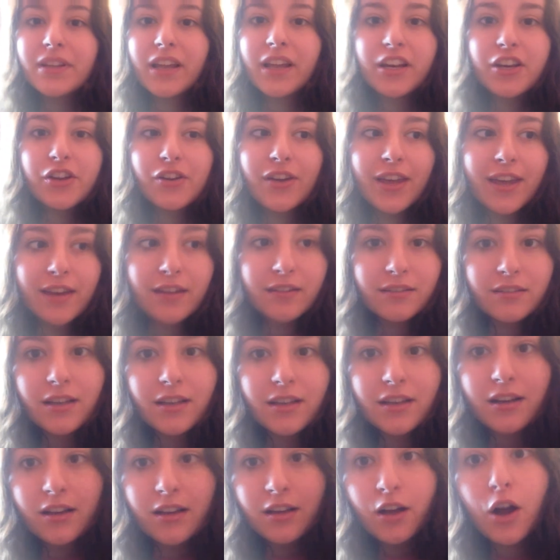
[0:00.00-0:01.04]
that you can
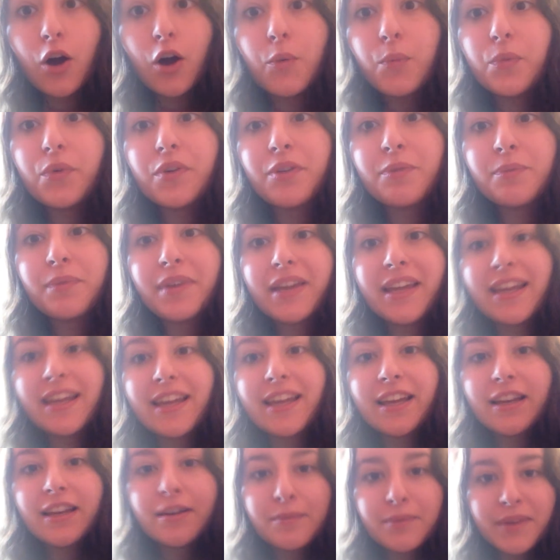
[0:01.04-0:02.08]
cope with
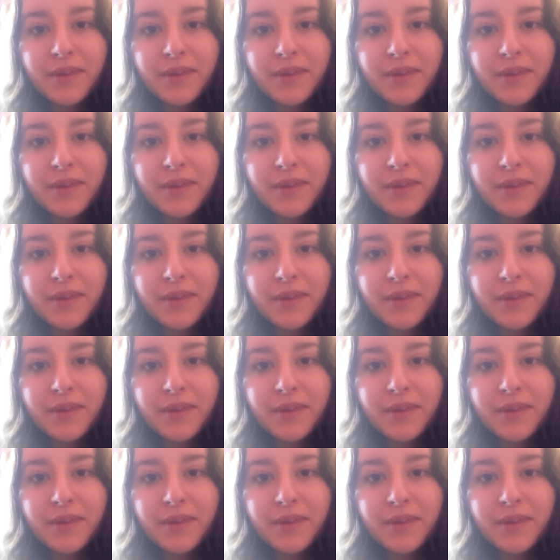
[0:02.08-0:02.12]
me,